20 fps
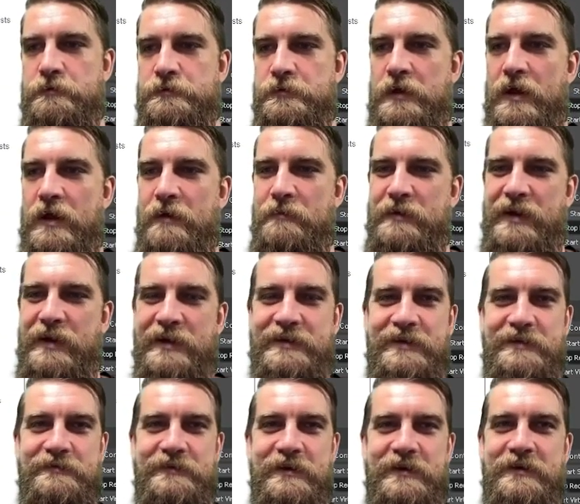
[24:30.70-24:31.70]
So yeah, I mean, I
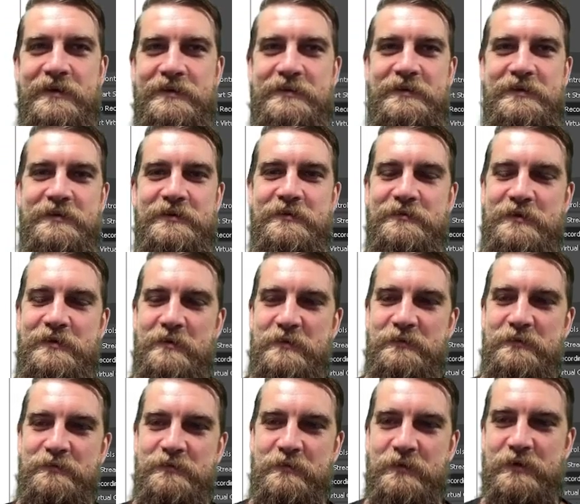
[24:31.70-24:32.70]
can,
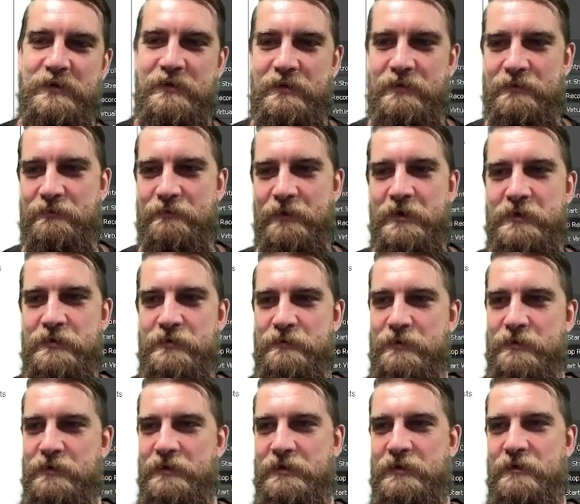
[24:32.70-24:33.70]
coming from a radio
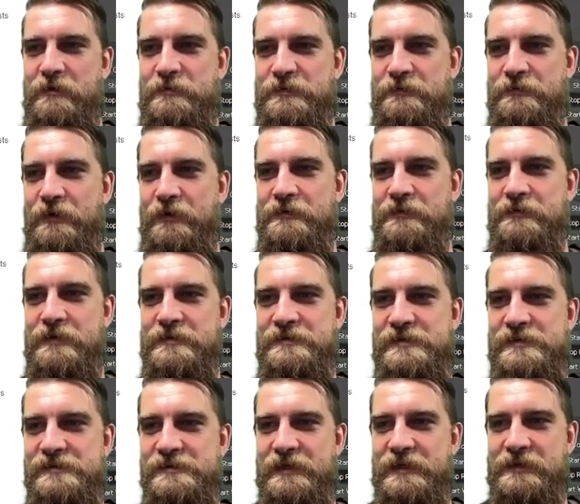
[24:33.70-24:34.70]
world, I can almost find
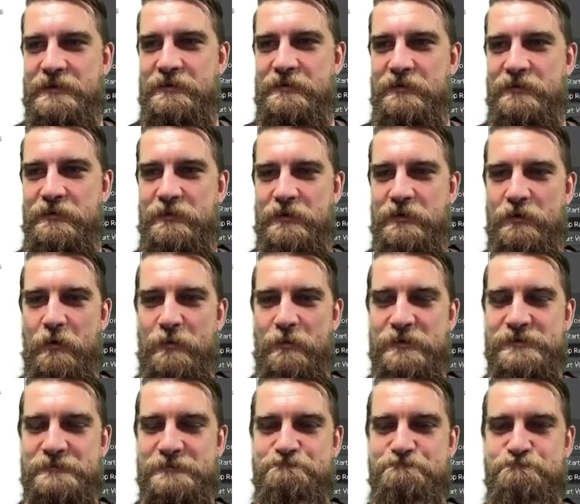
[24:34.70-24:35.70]
this as like, you can
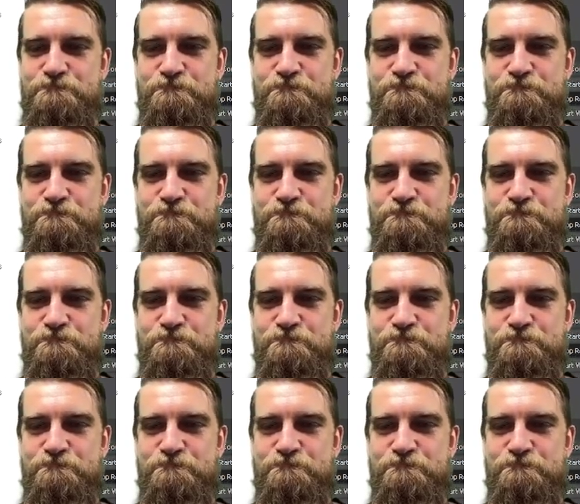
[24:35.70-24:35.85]
almost